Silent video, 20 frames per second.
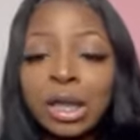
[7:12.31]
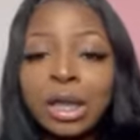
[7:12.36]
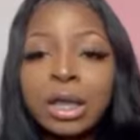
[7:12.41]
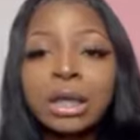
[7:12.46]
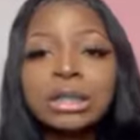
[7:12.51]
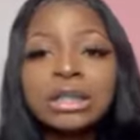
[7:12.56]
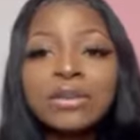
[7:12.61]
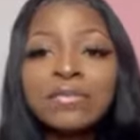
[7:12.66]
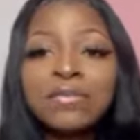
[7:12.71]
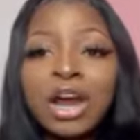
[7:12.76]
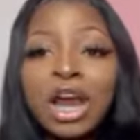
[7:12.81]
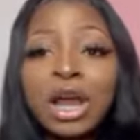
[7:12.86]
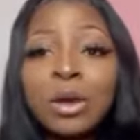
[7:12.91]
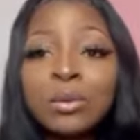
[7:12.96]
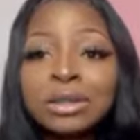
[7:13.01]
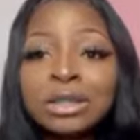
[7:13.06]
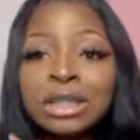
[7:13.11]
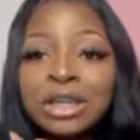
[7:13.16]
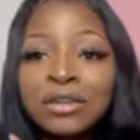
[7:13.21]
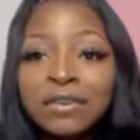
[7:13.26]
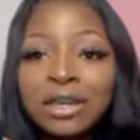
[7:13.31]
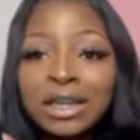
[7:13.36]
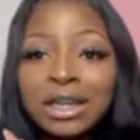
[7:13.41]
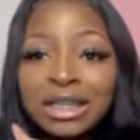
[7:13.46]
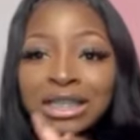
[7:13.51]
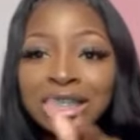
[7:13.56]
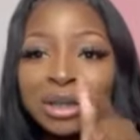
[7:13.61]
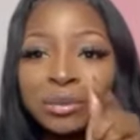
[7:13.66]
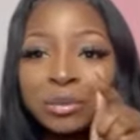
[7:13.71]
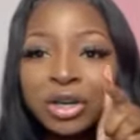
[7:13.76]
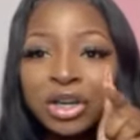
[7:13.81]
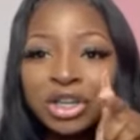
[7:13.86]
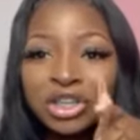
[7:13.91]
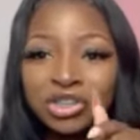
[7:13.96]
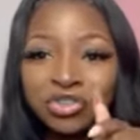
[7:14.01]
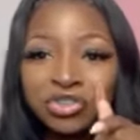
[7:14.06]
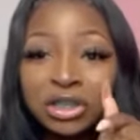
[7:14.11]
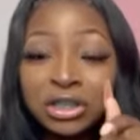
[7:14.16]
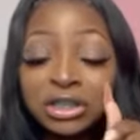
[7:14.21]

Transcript: Safari wasn't even in the same country.